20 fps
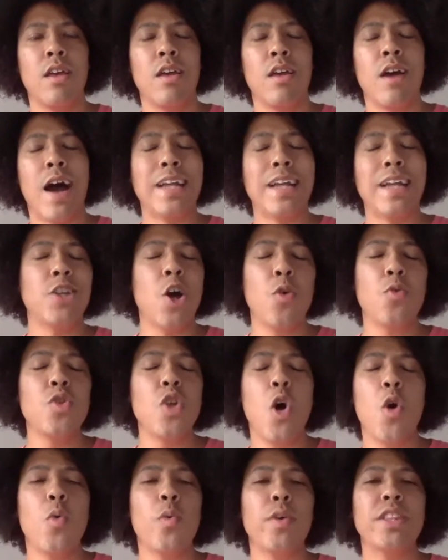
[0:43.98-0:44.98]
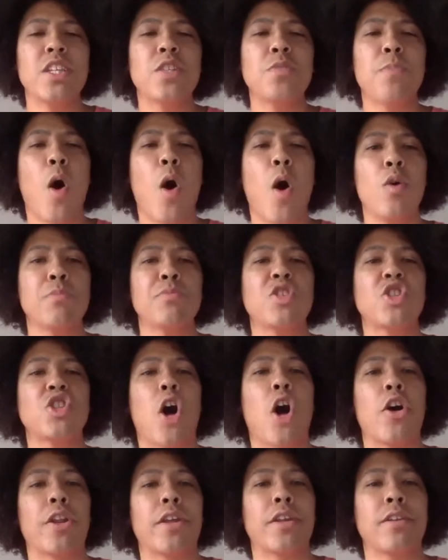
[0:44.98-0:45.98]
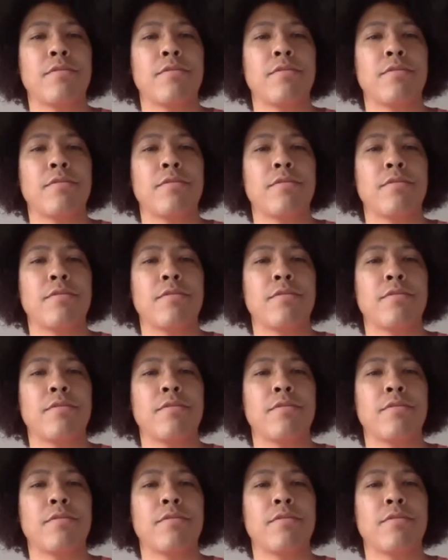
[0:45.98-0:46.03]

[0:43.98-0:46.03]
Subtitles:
I don't know when this poem started.